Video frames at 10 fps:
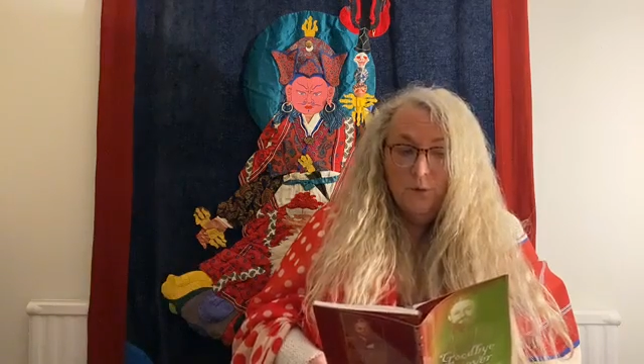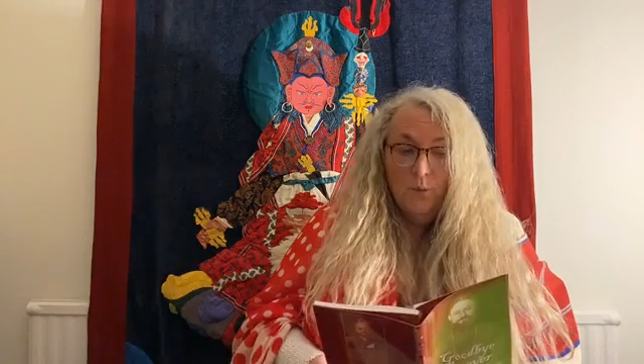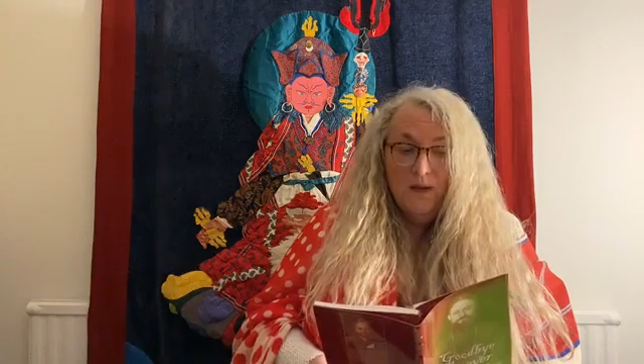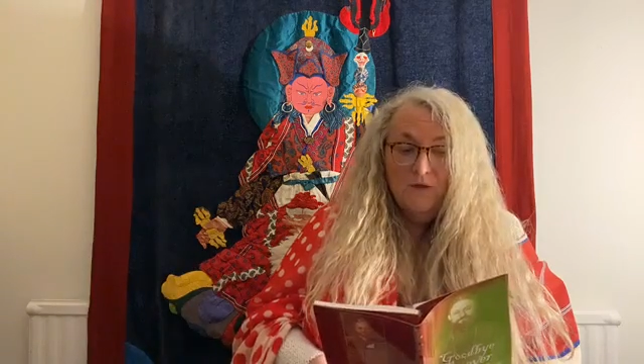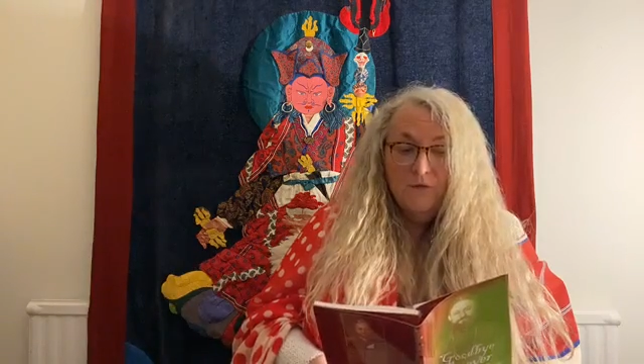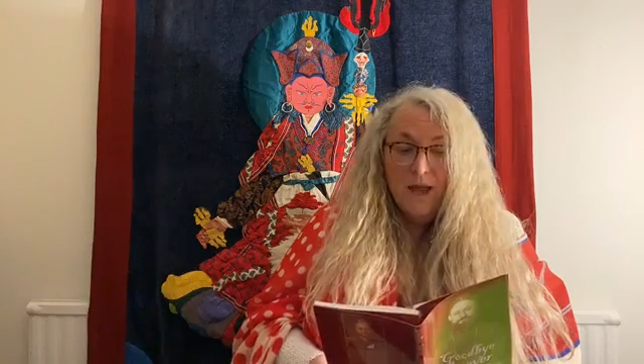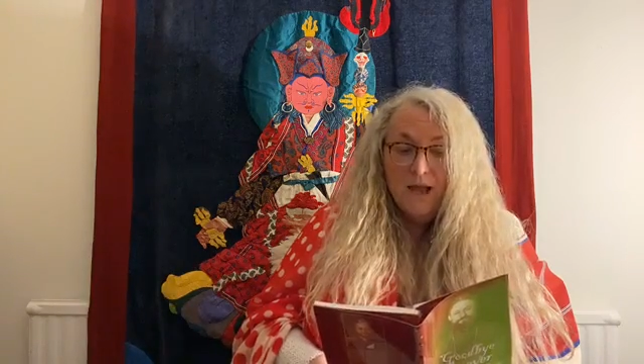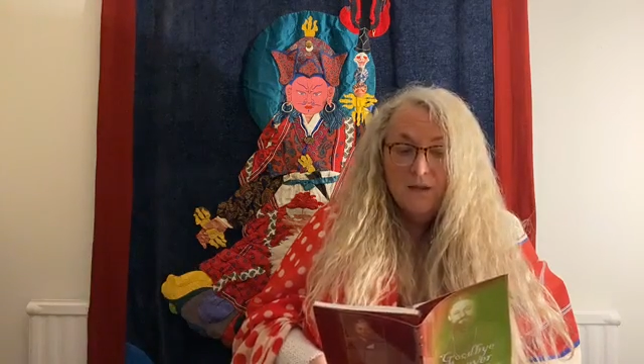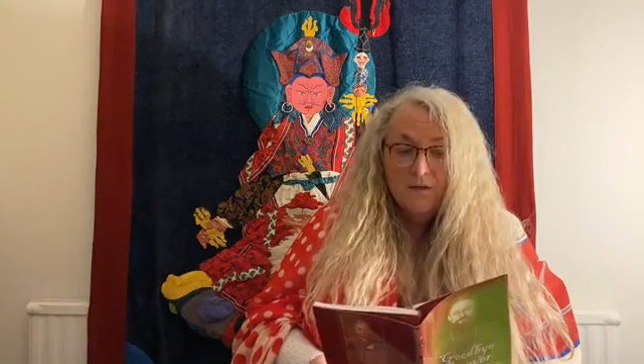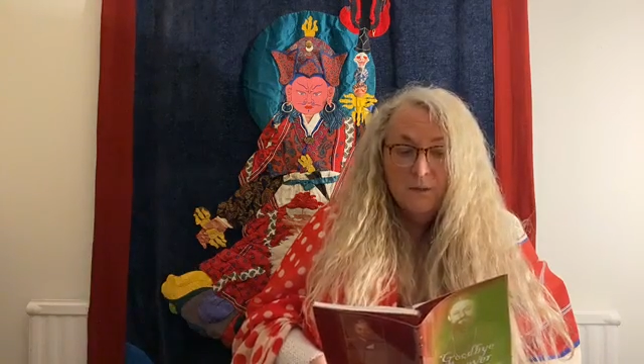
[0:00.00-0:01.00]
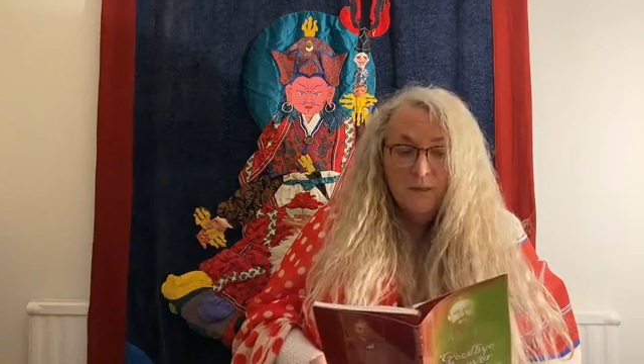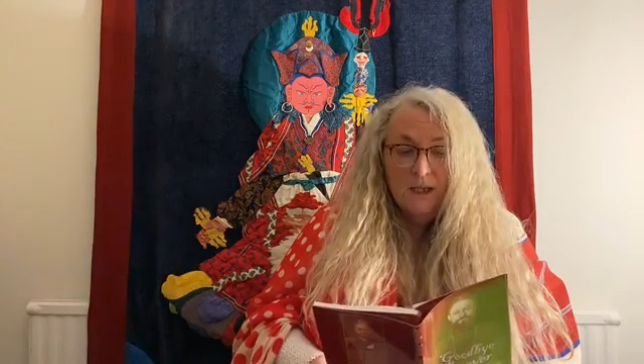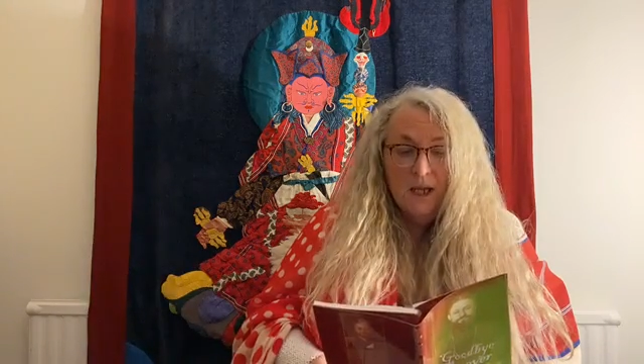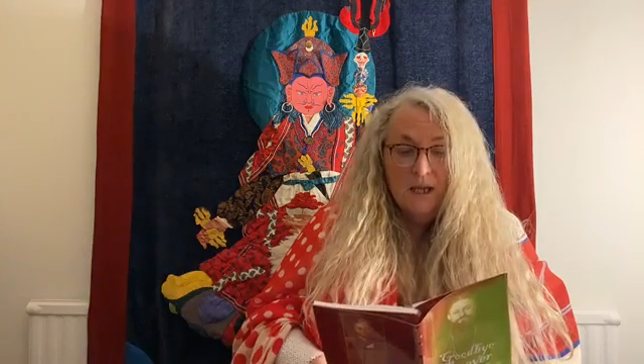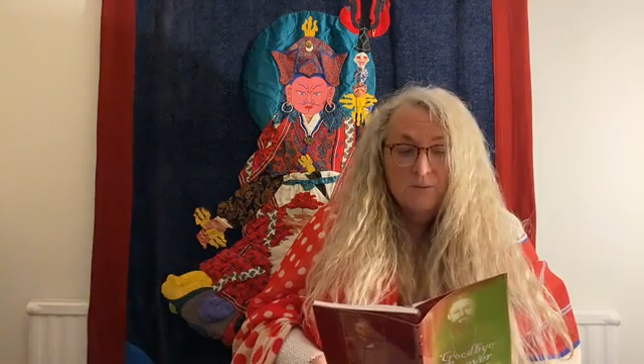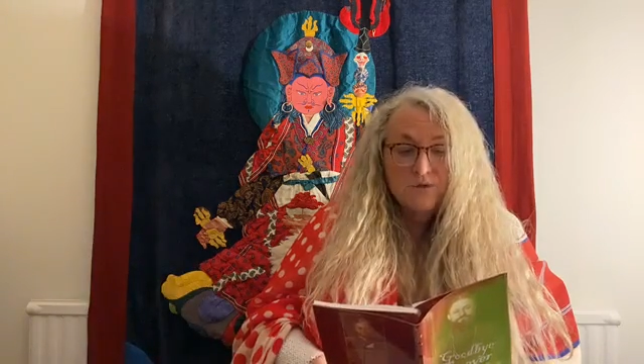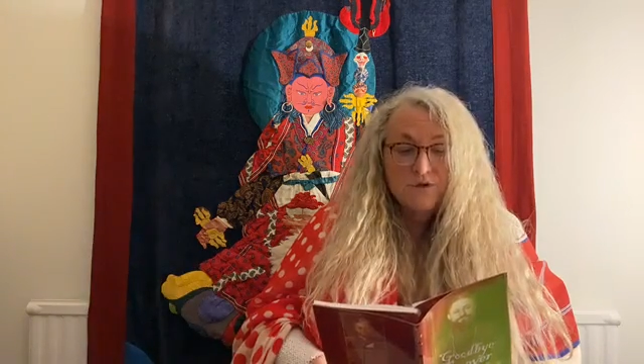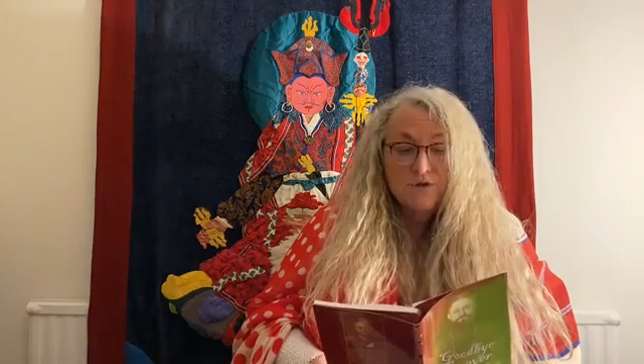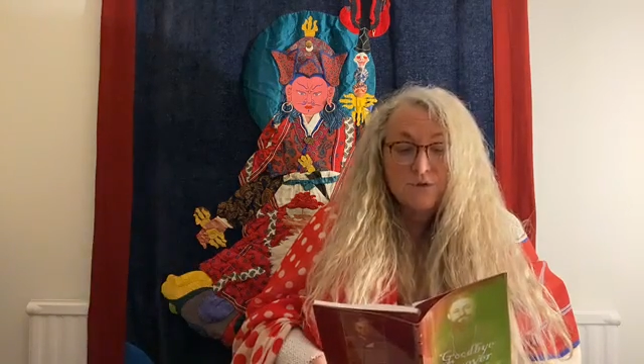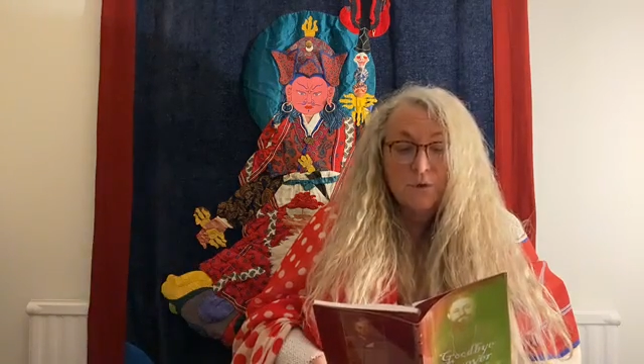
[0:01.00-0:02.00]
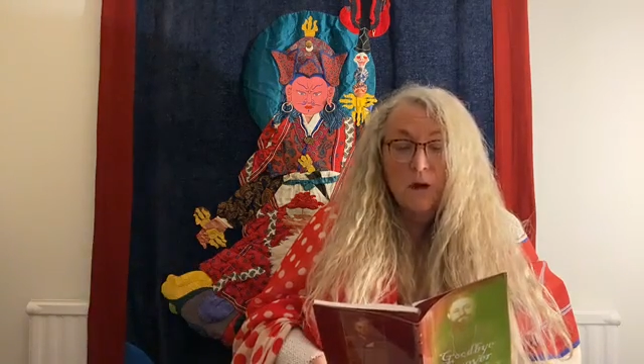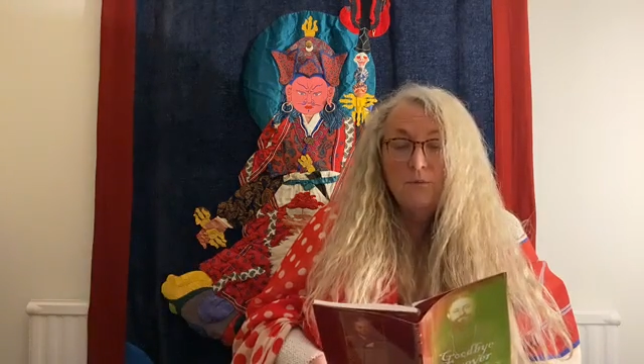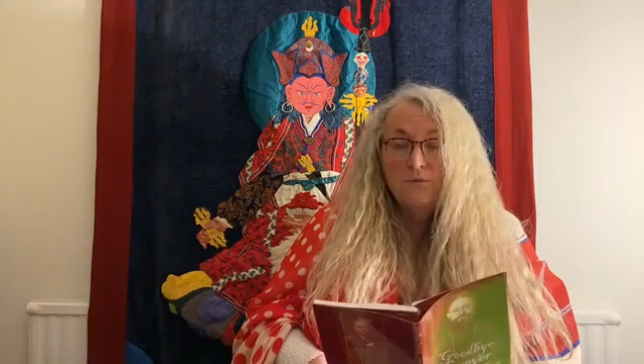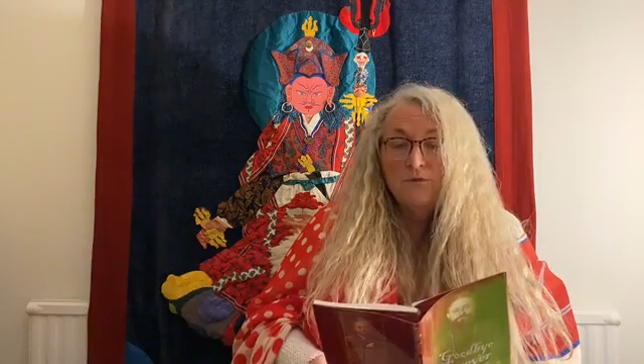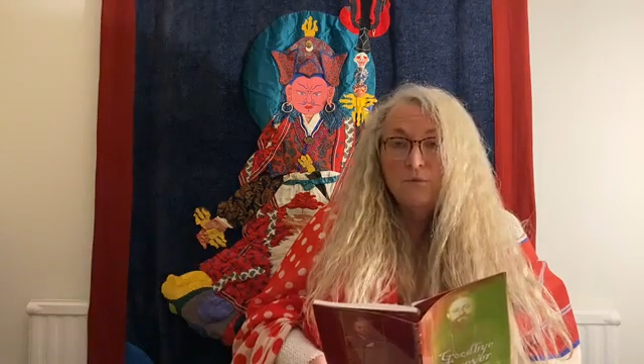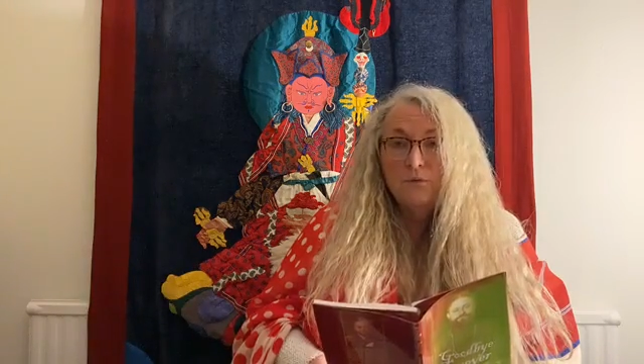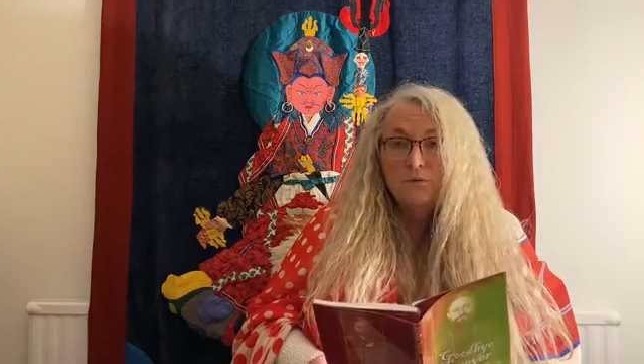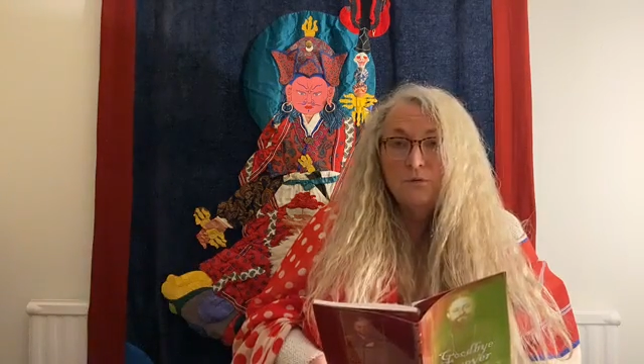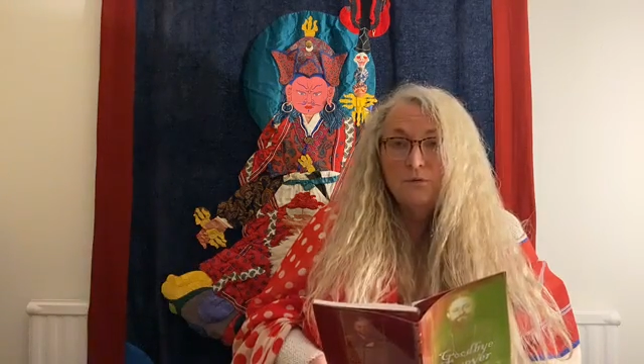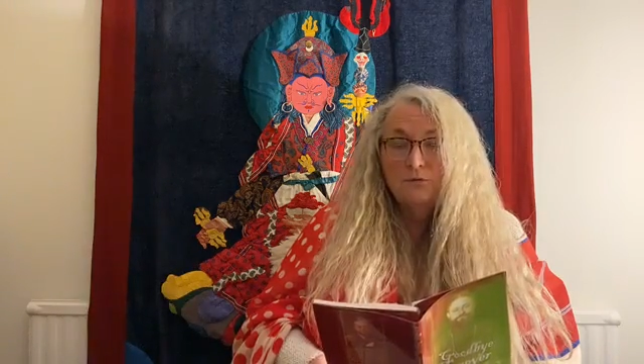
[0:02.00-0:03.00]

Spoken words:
Whenever anything became too comfortable,